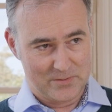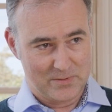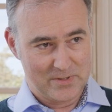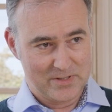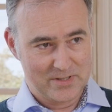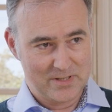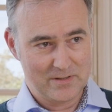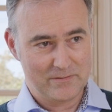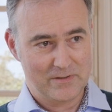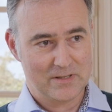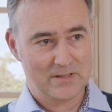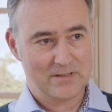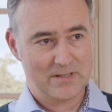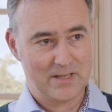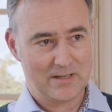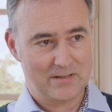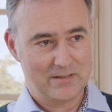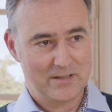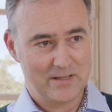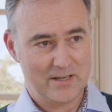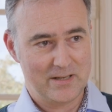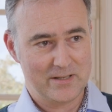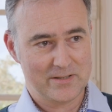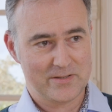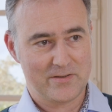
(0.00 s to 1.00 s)
are specific
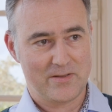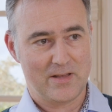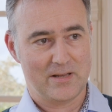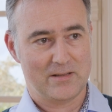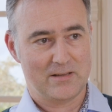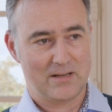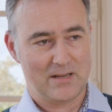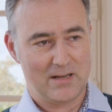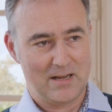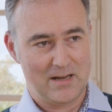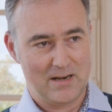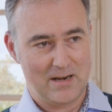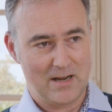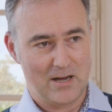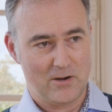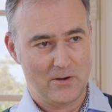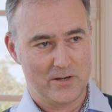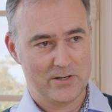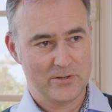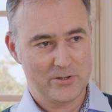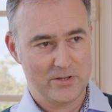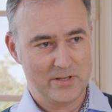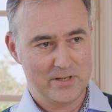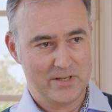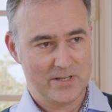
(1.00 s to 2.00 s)
techniques that allow
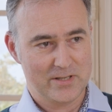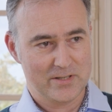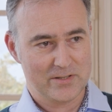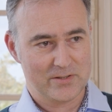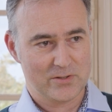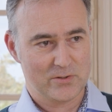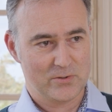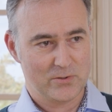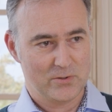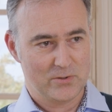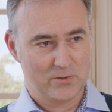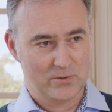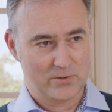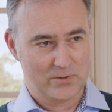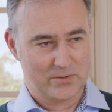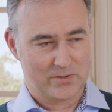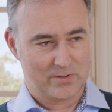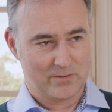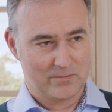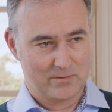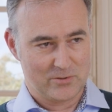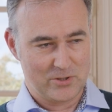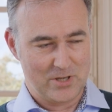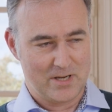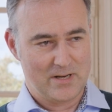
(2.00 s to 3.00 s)
engineers to
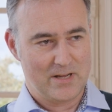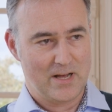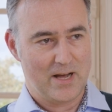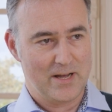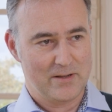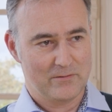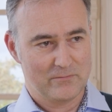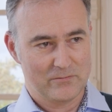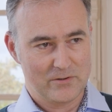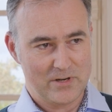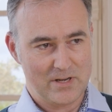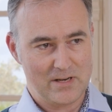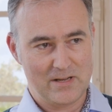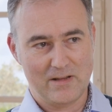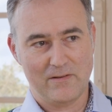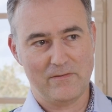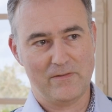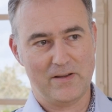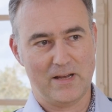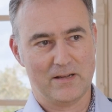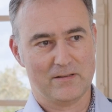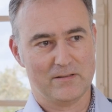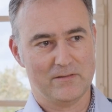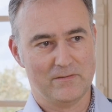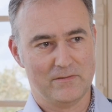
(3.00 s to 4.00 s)
use GenAI really
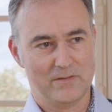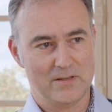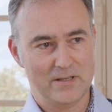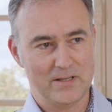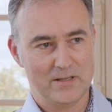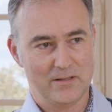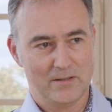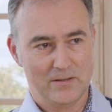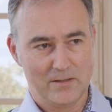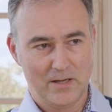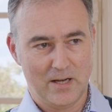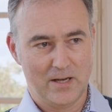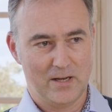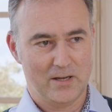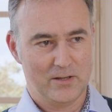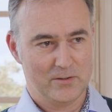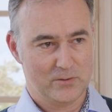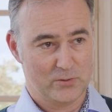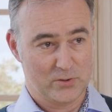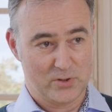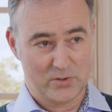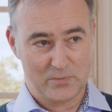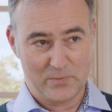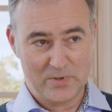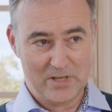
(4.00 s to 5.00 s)
effectively
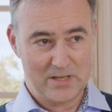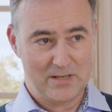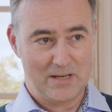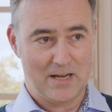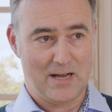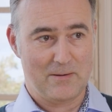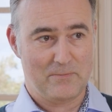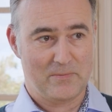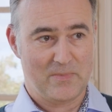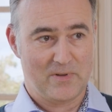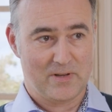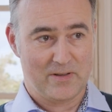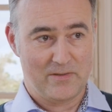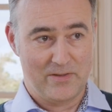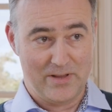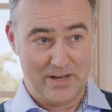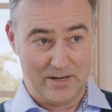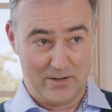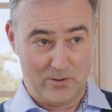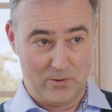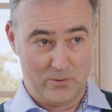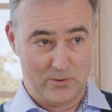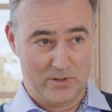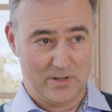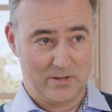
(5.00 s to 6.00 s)
to speed up their
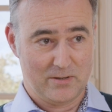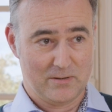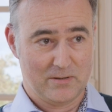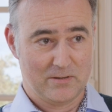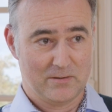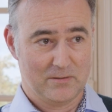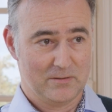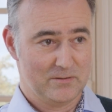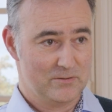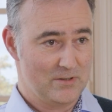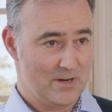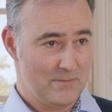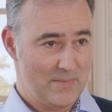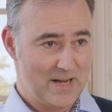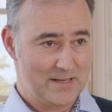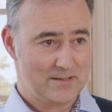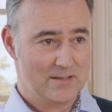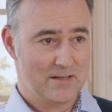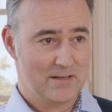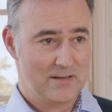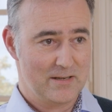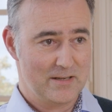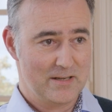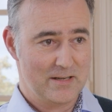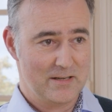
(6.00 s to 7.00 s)
coding
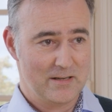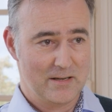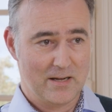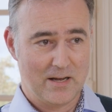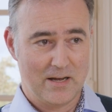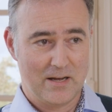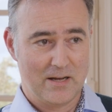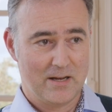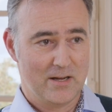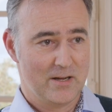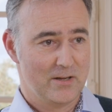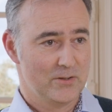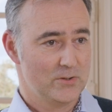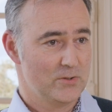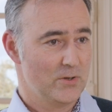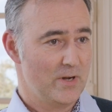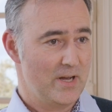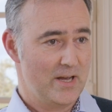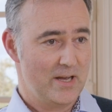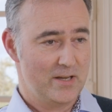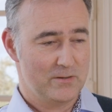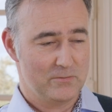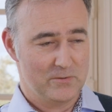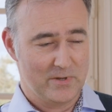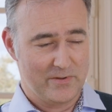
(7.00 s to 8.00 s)
dramatically, to
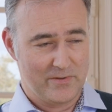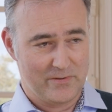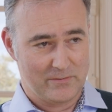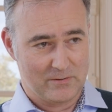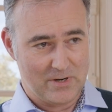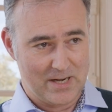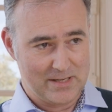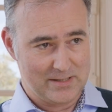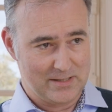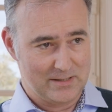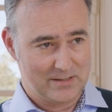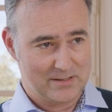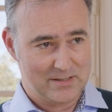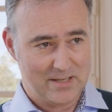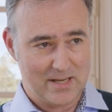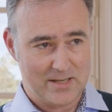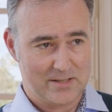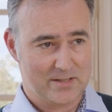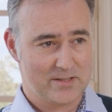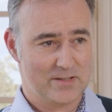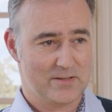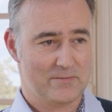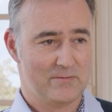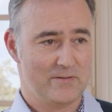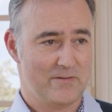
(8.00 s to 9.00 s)
aid with writing
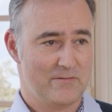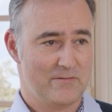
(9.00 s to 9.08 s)
tests,